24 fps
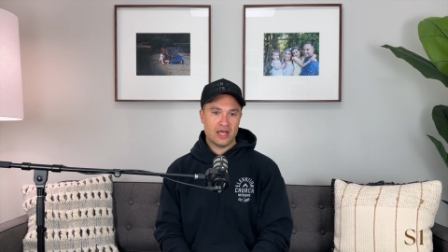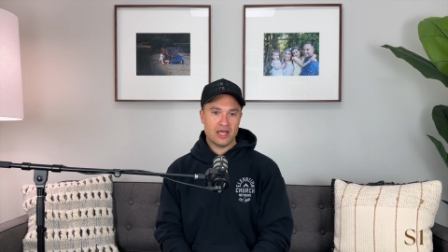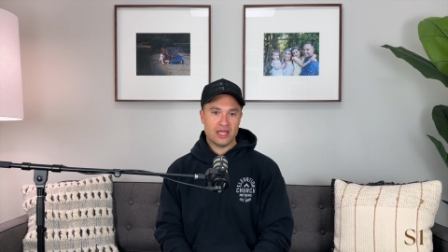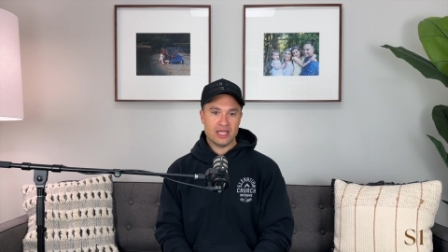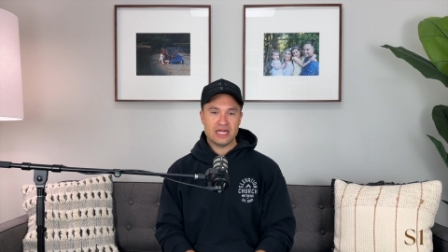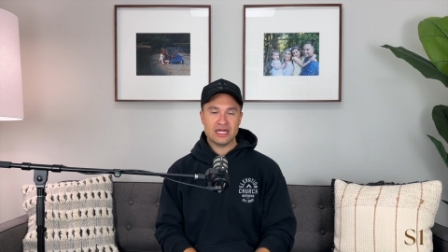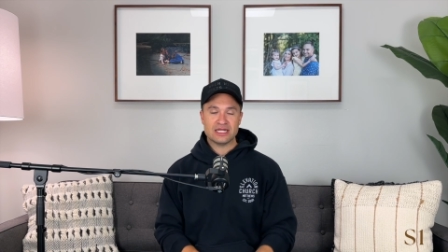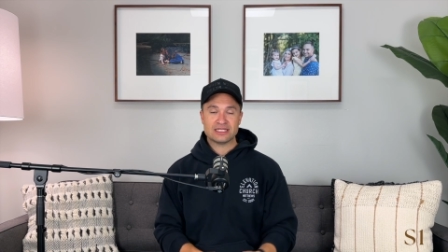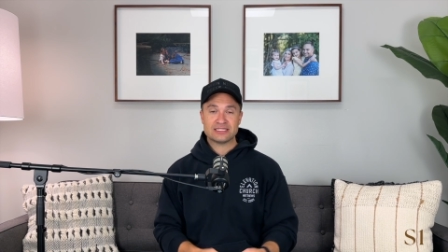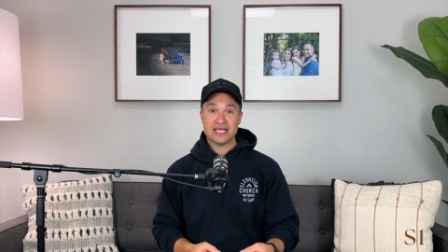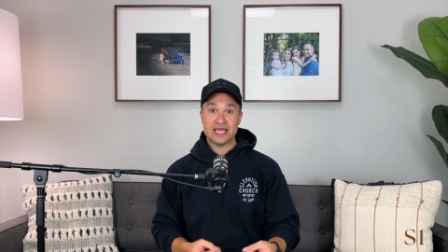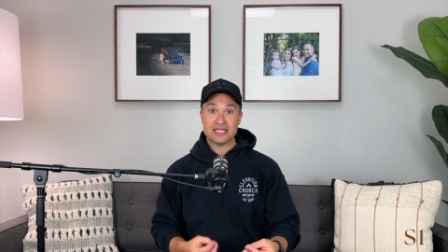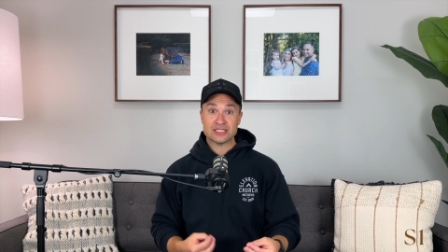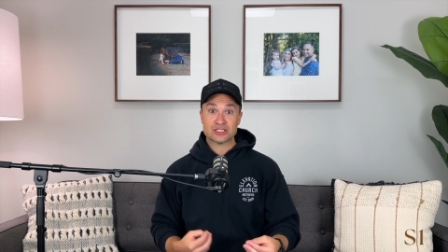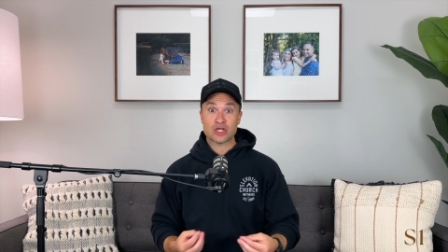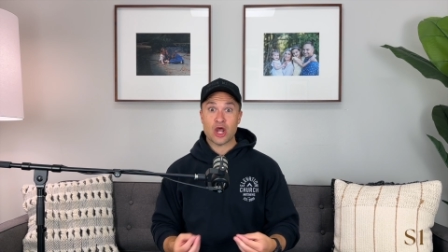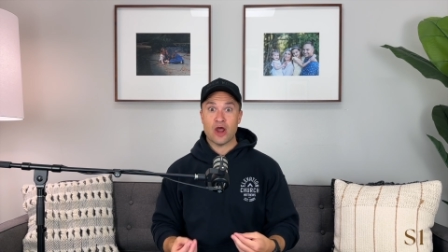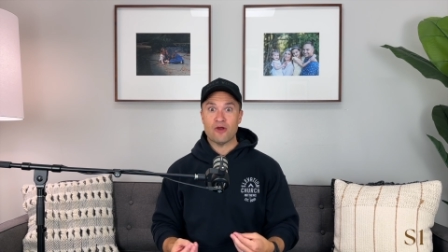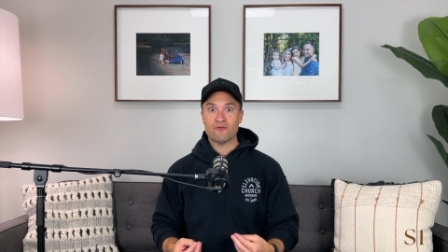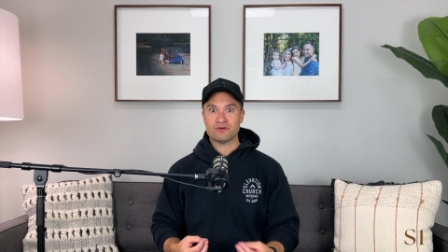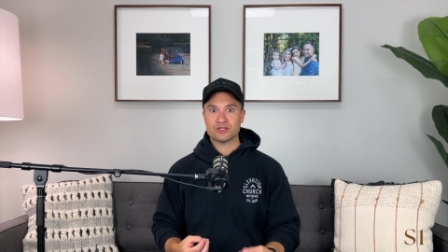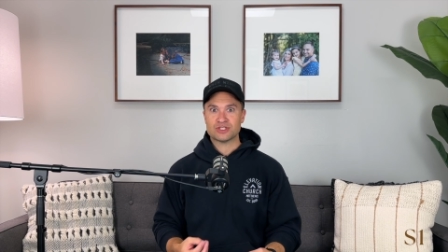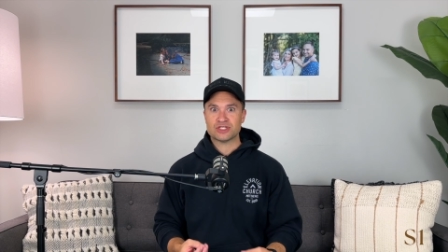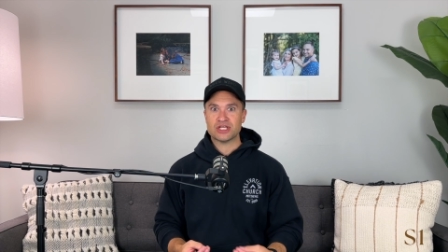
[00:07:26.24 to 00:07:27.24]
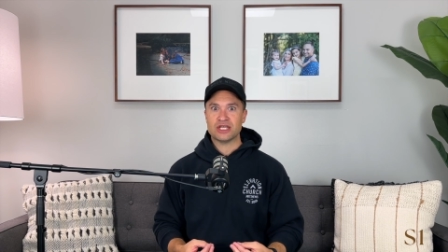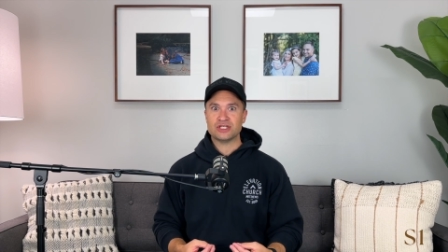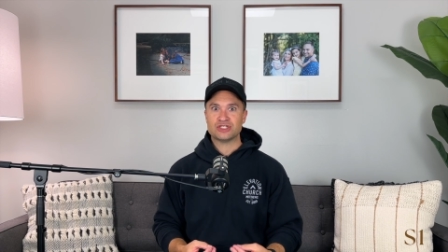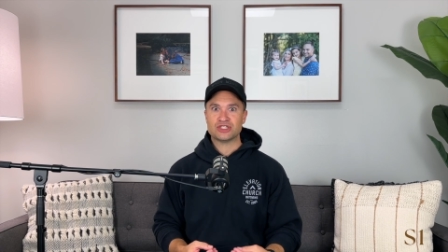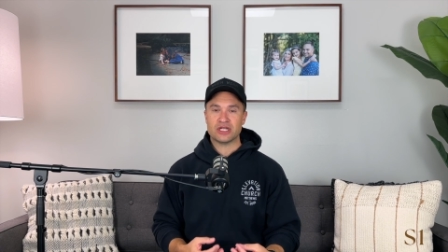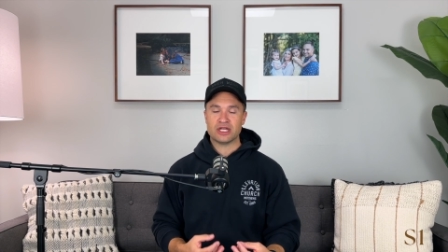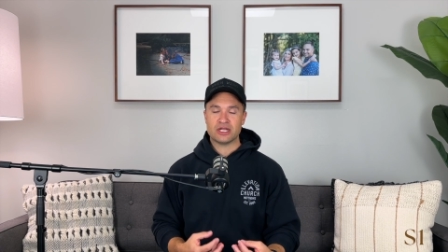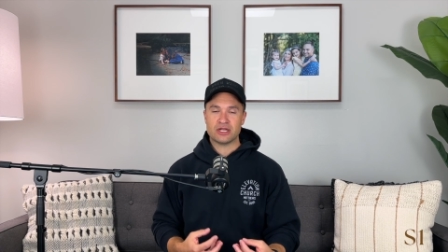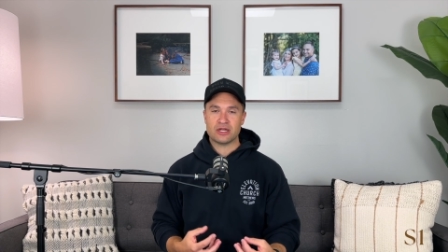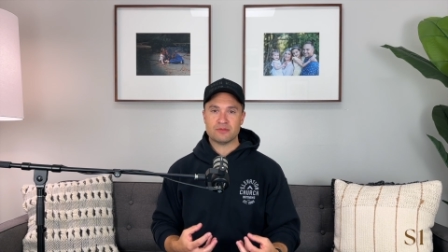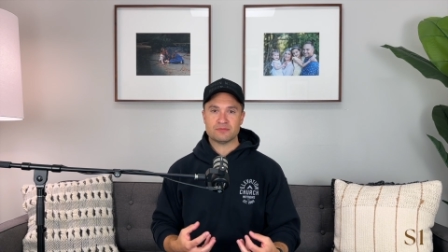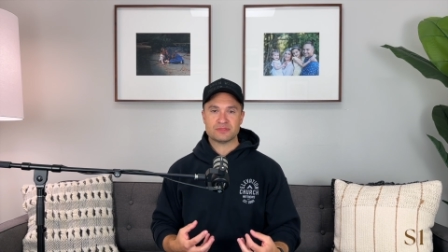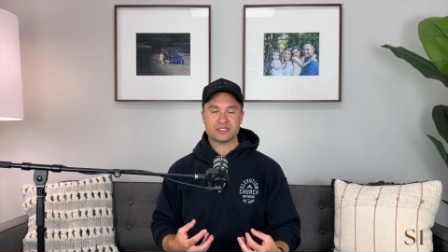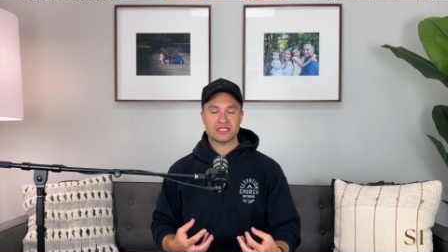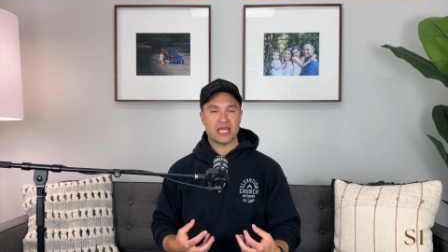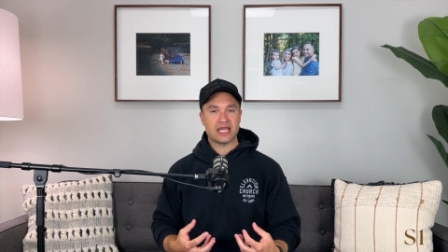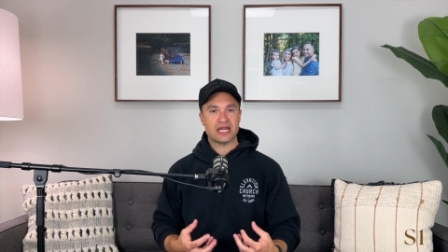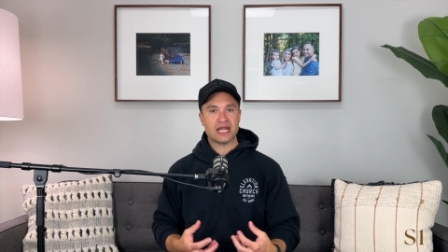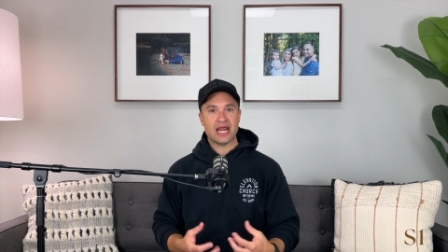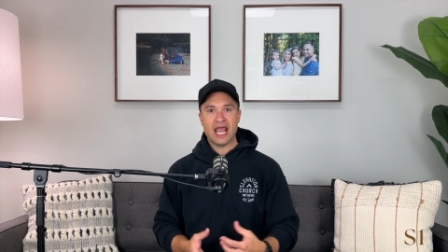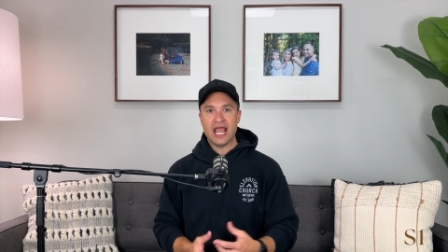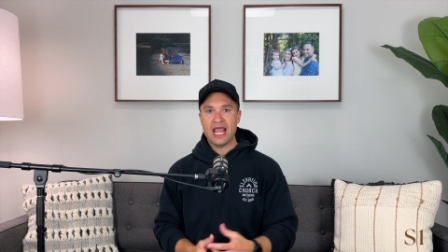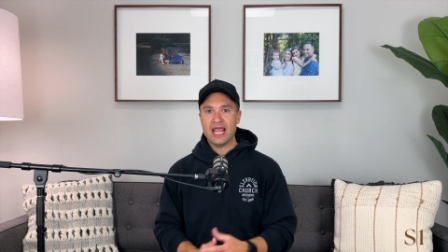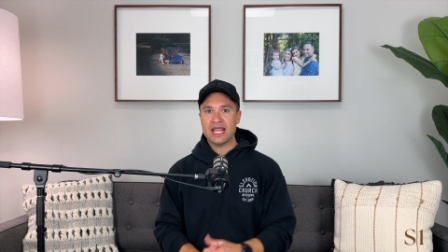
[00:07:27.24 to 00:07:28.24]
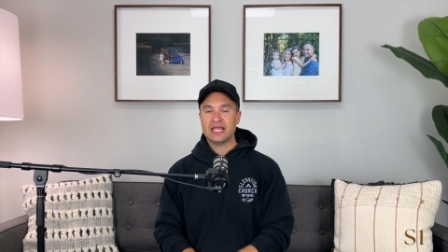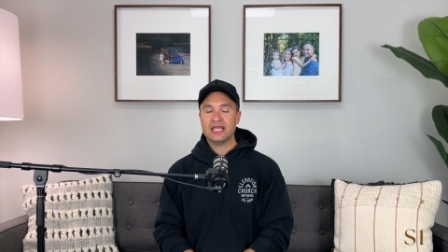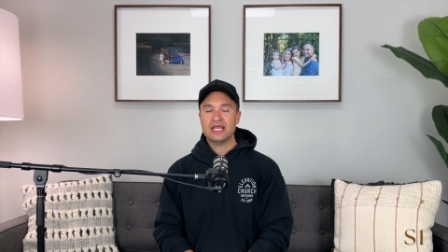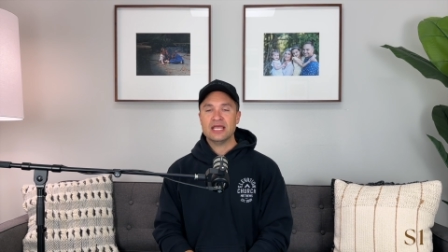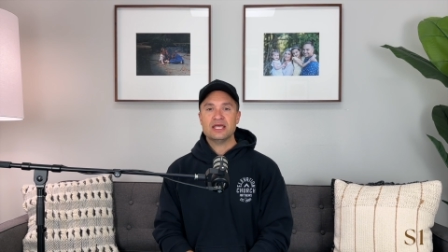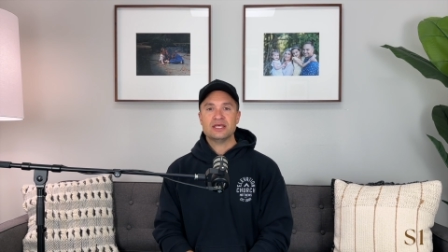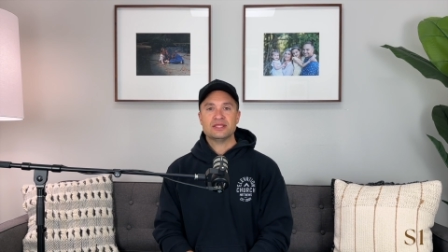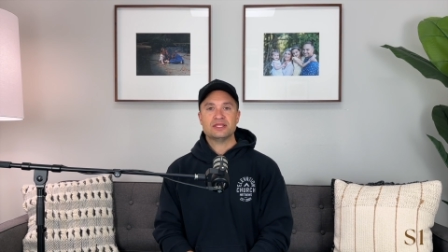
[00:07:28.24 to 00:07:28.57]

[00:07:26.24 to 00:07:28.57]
in a tense conversation and I'm saying, hey,